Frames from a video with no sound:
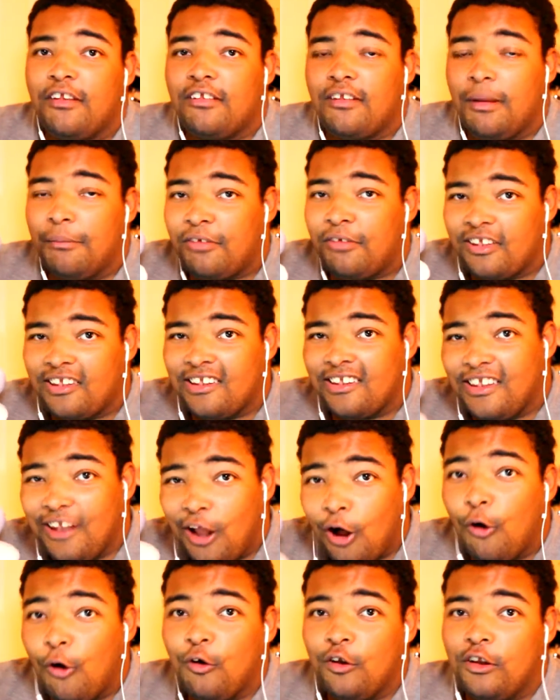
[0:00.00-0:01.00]
I'd like to
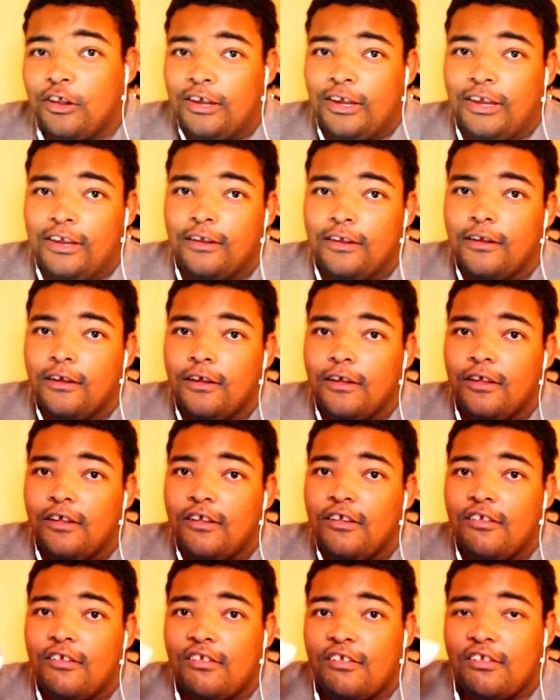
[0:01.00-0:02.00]
say
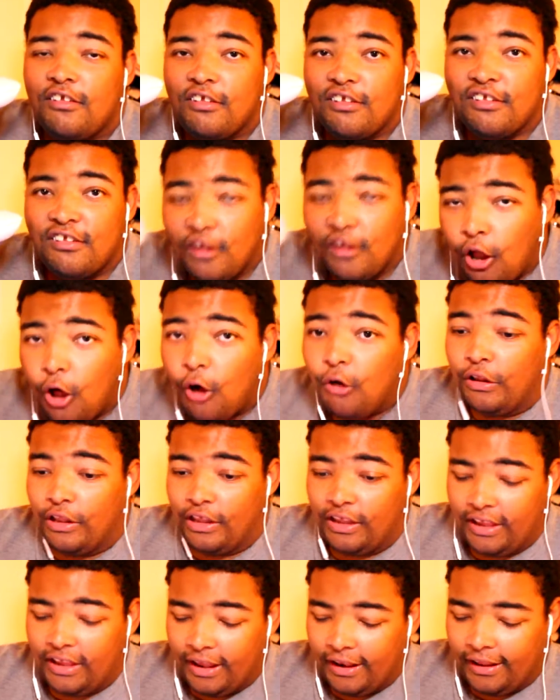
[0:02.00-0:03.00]
I did it
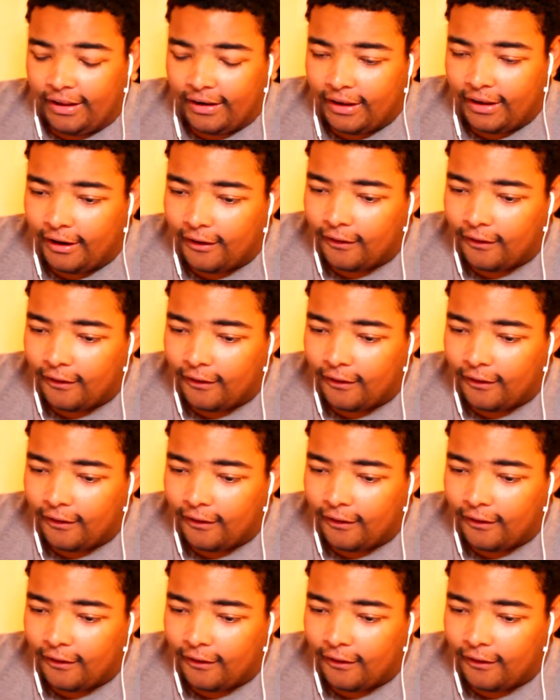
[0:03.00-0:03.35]
well enough that